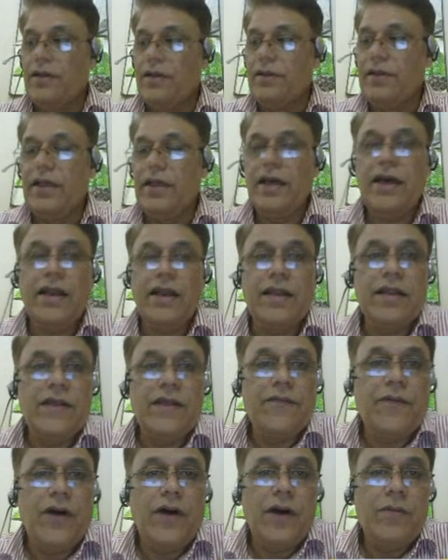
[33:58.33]
they are in the
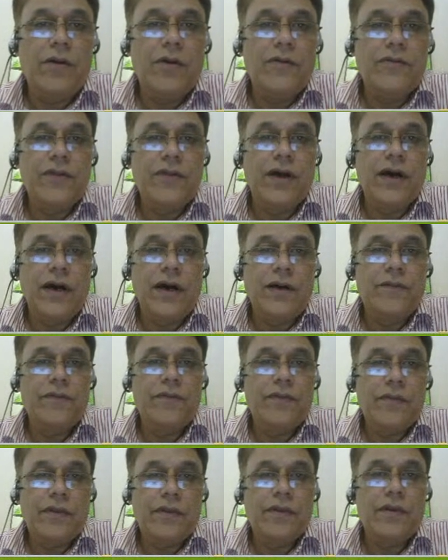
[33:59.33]
form of the
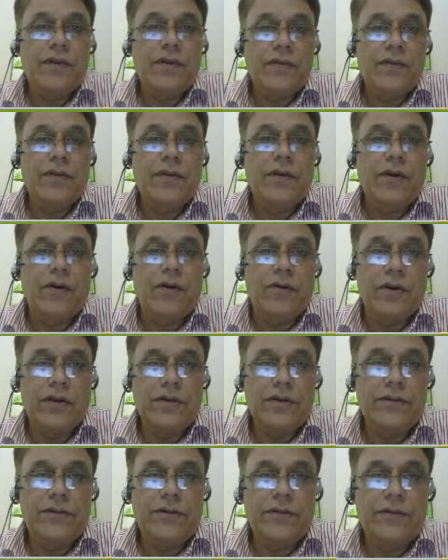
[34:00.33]

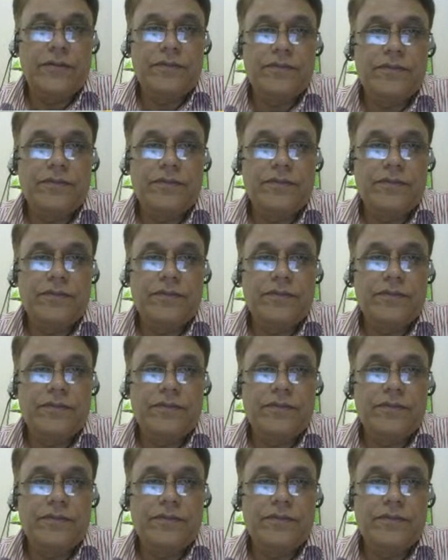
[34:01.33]
owners,